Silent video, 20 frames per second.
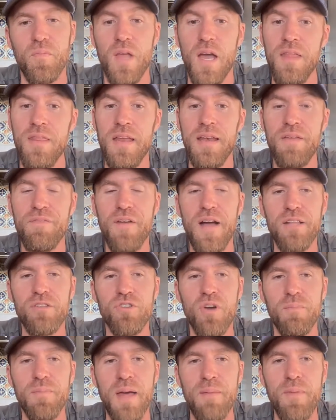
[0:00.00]
And then if I
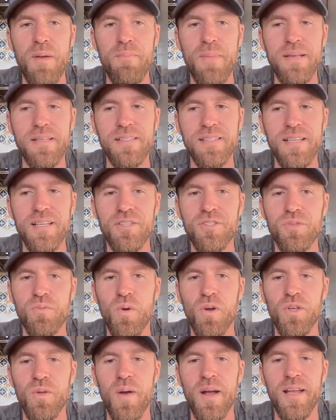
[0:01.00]
drop them a message,
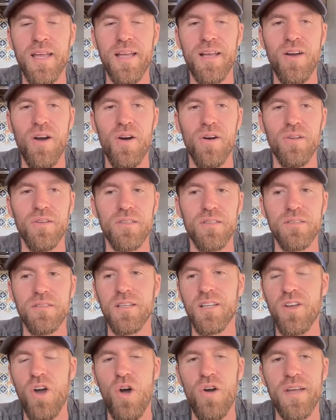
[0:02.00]
what do I get called?
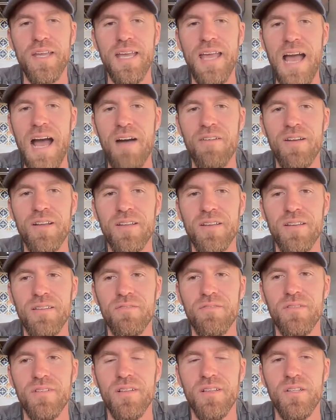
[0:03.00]
Cocky,
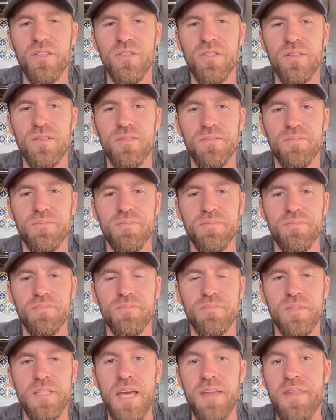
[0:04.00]
arrogant.
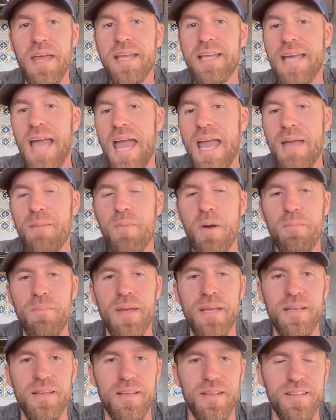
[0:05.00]
Yet they came at
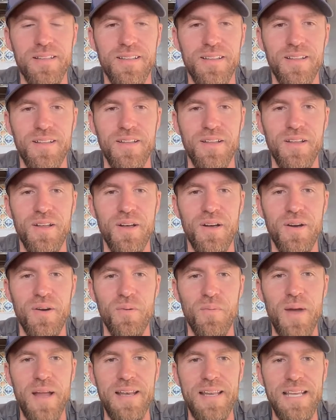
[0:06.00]
me
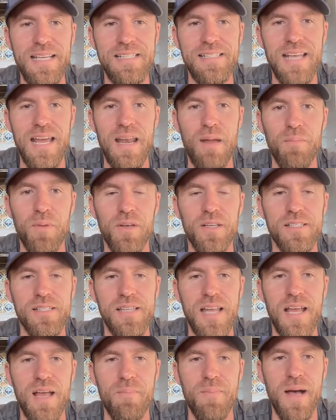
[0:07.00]
when he said, I'm going to
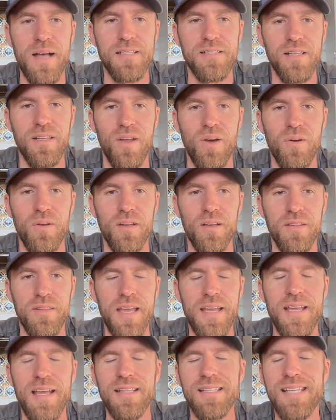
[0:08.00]
stay at Barcelona.
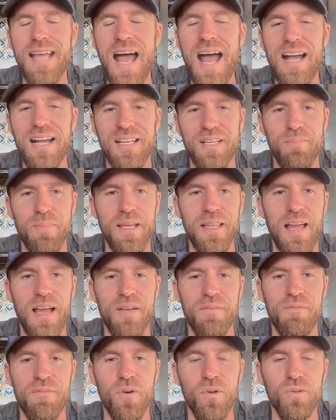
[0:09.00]
They attacked me
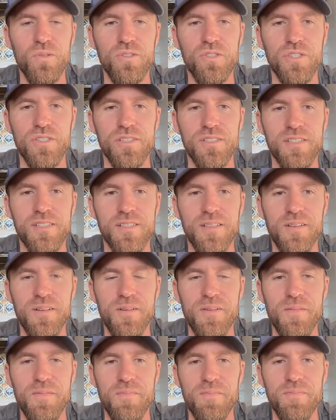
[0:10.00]
like vultures.
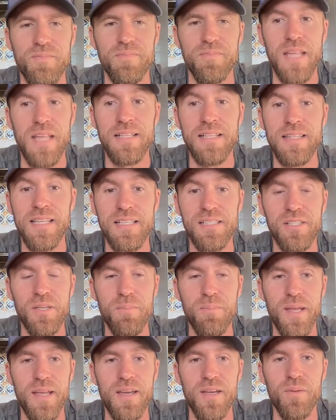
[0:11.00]
They
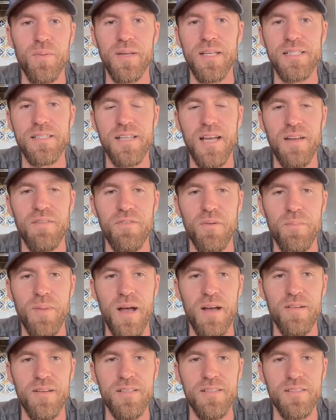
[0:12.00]
disappeared when he signed for
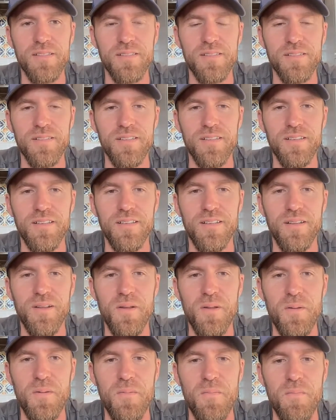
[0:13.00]
Paris.
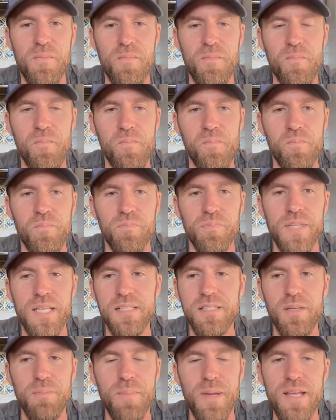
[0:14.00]

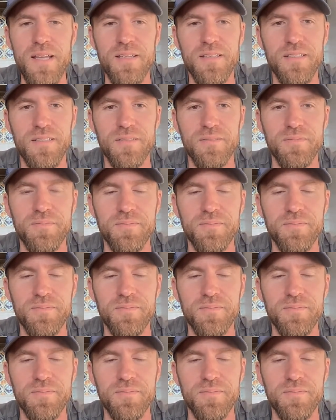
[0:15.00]
Disappeared.